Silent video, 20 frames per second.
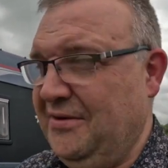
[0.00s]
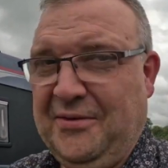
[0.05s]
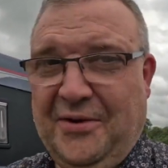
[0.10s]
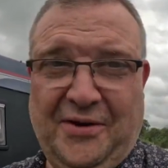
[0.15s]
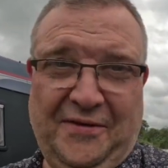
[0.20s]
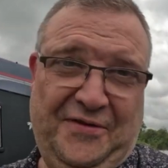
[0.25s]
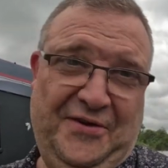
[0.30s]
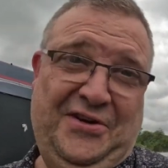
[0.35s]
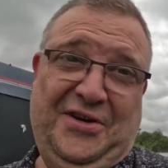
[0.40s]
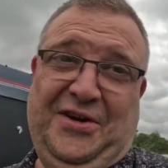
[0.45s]
Well,
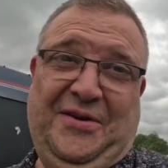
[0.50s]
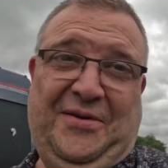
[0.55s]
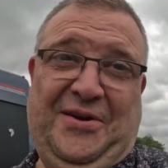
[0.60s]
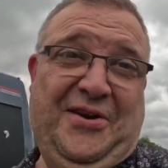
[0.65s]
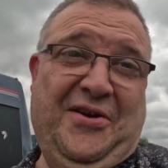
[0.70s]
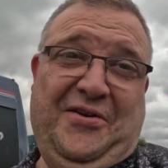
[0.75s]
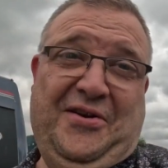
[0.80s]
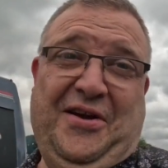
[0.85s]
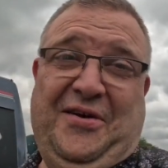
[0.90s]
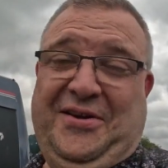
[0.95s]
if you do, you're
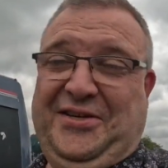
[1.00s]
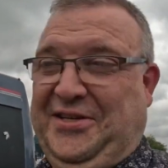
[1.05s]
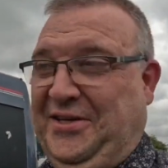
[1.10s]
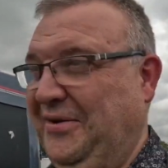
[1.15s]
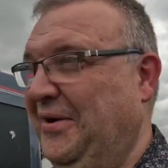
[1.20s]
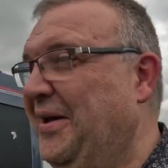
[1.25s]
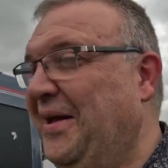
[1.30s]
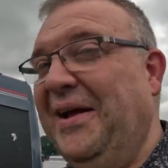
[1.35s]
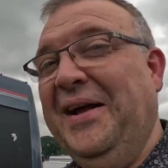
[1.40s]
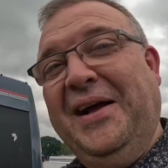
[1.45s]
not going to.
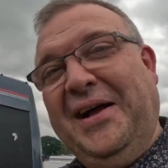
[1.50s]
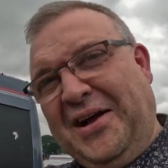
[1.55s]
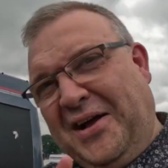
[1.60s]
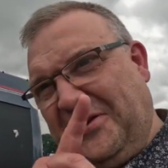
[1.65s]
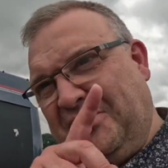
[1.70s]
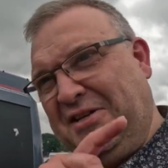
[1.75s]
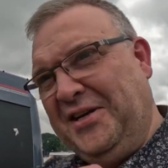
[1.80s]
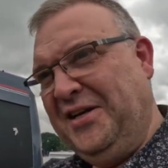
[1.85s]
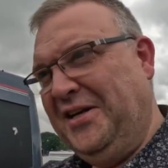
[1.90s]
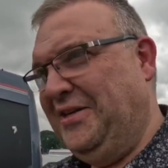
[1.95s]
I'll
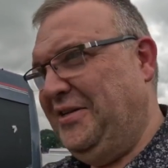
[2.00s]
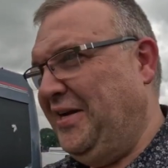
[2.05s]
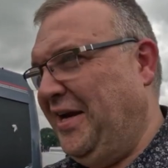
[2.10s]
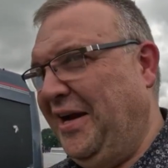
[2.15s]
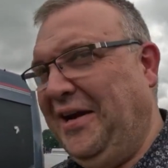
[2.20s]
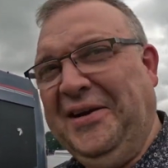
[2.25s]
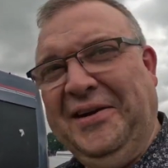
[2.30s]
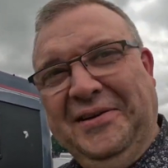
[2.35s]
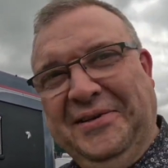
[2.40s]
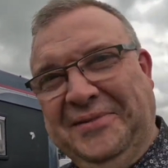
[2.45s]
see you in a sec.